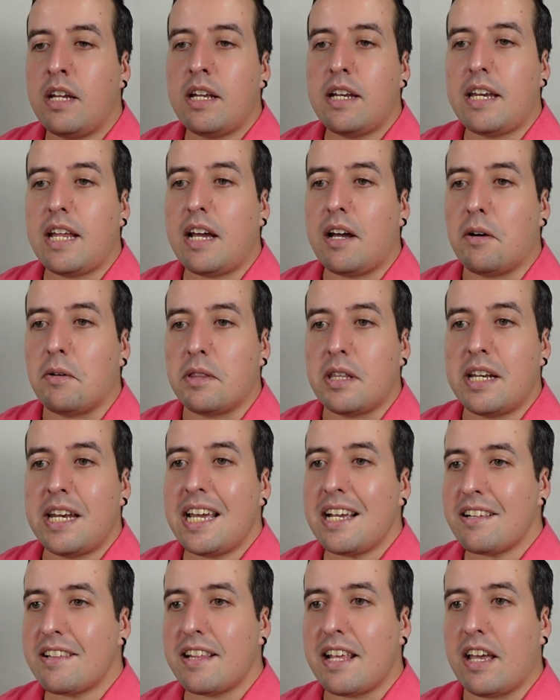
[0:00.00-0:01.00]
Now, the
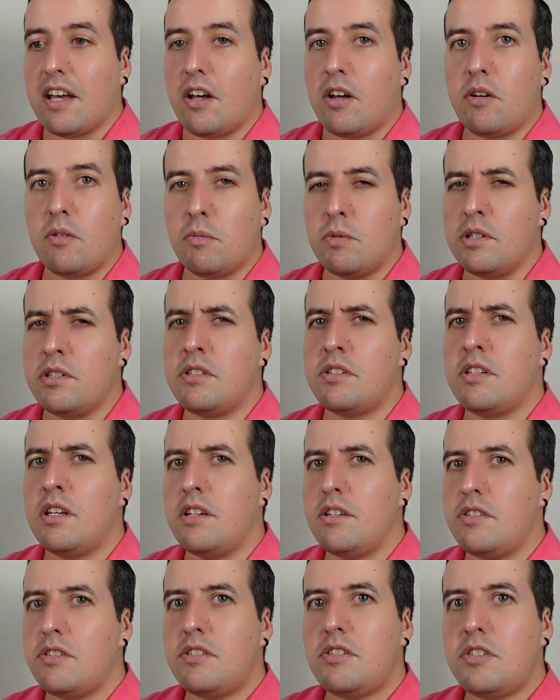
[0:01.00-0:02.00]
next sale was
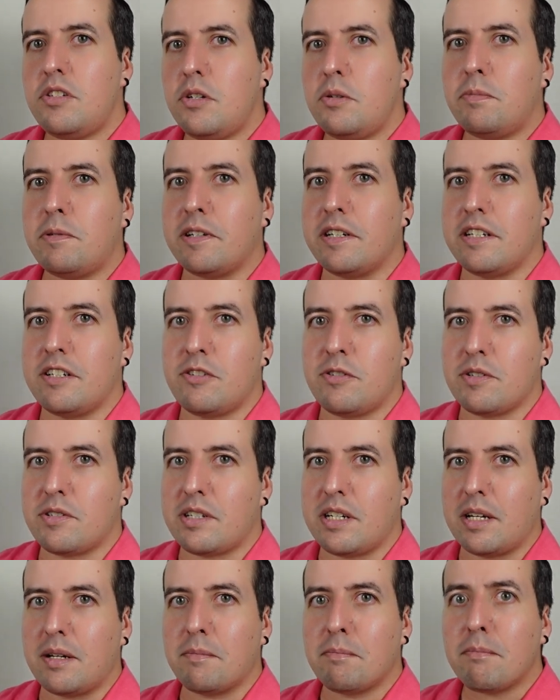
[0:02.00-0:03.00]
super
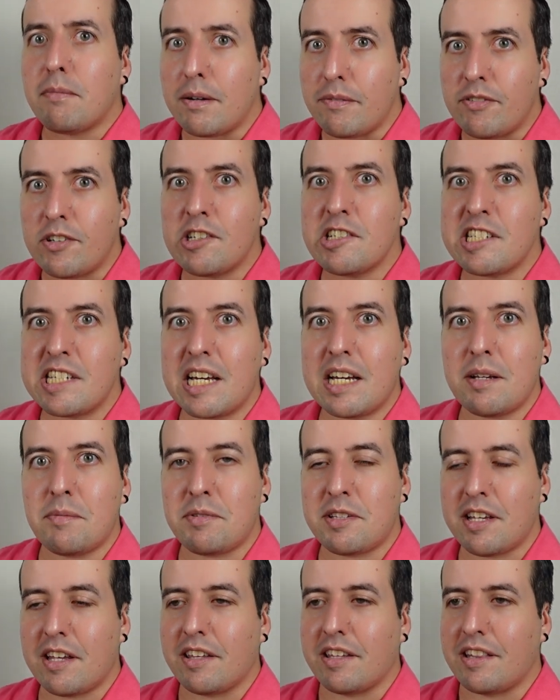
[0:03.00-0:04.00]
interesting. My first time
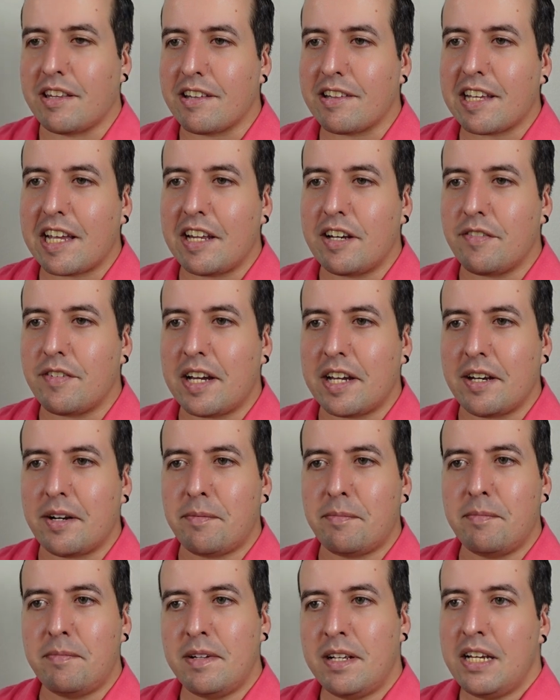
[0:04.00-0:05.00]
selling this kind of
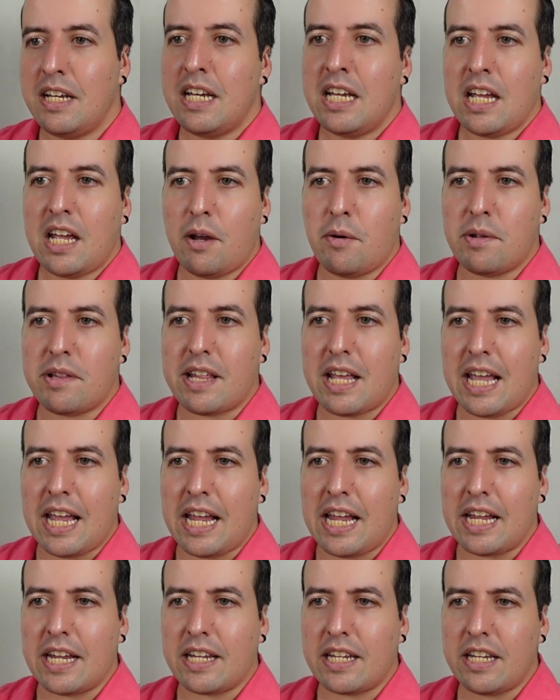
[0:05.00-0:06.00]
item. It was
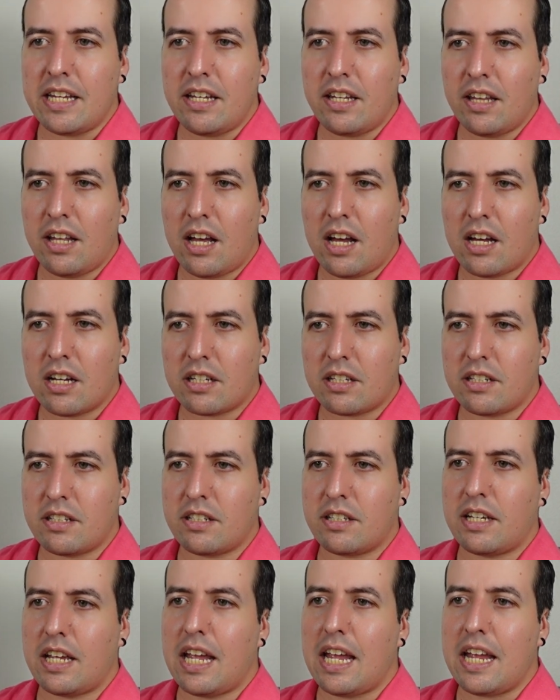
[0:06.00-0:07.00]
a Kinloch
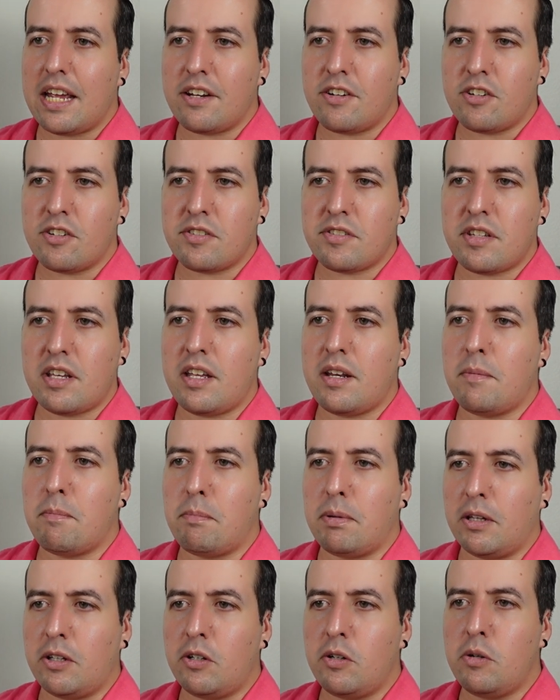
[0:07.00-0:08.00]
Anderson
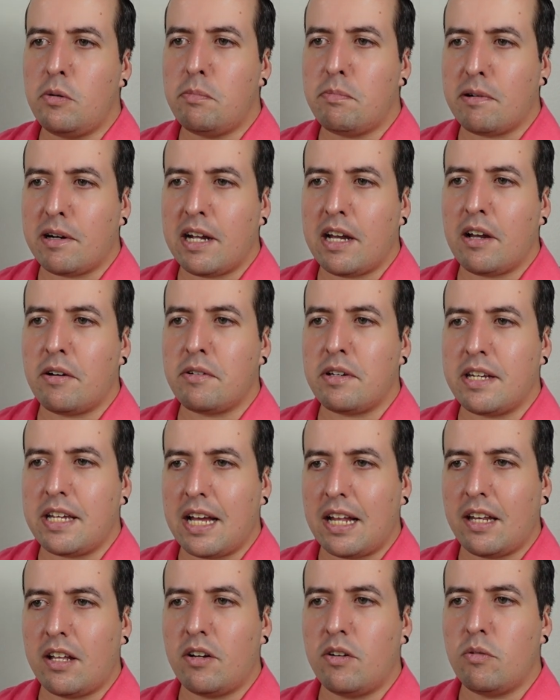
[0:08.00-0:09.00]
blue, brown,
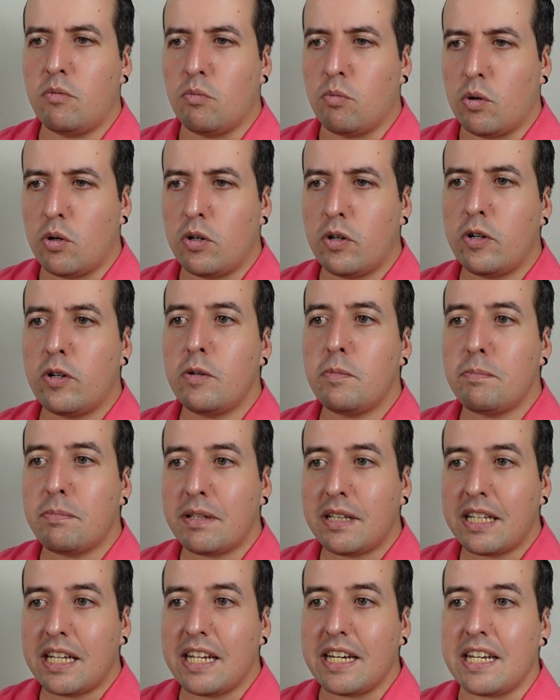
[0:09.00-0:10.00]
yellow, wool
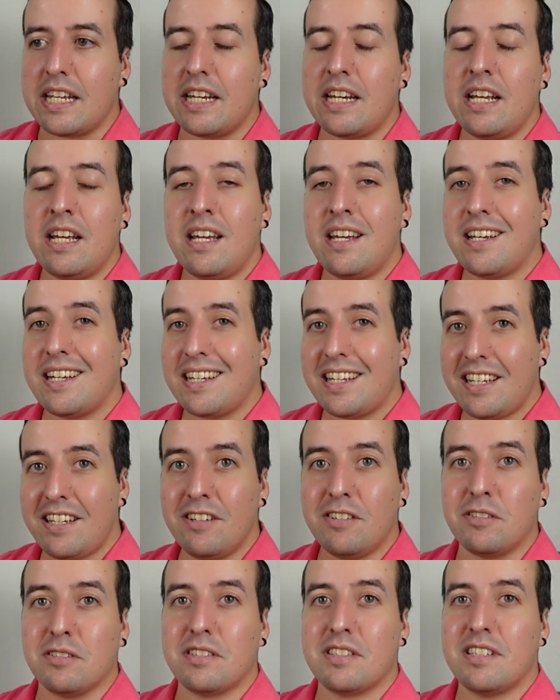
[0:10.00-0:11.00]
pleated
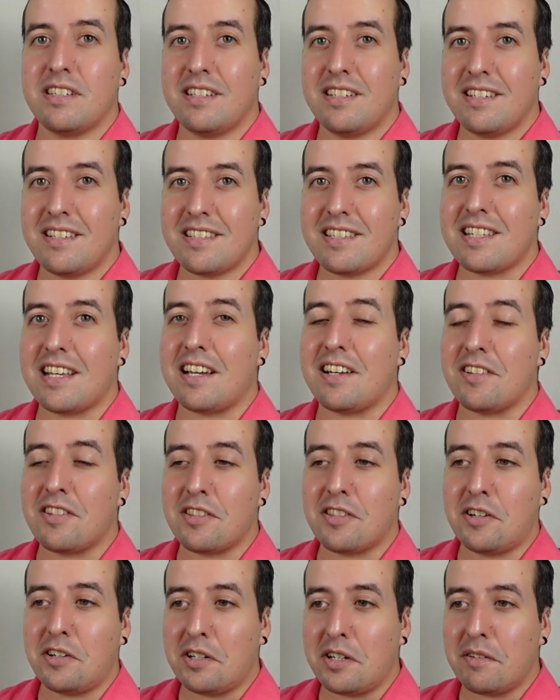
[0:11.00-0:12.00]
kilt, size
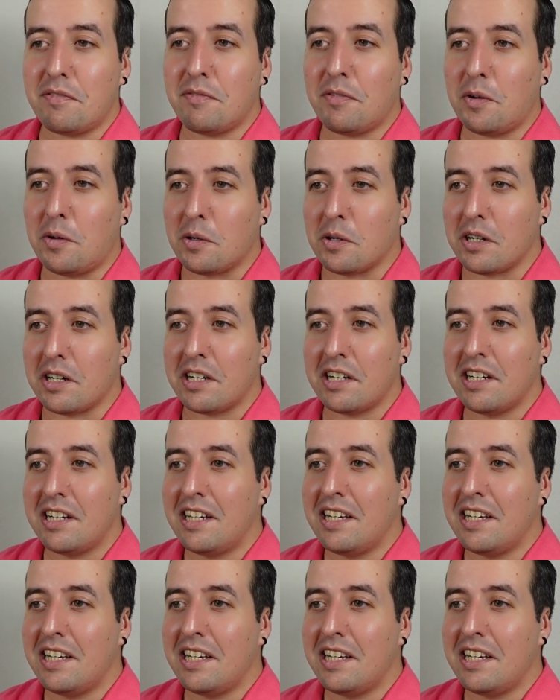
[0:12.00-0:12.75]
34.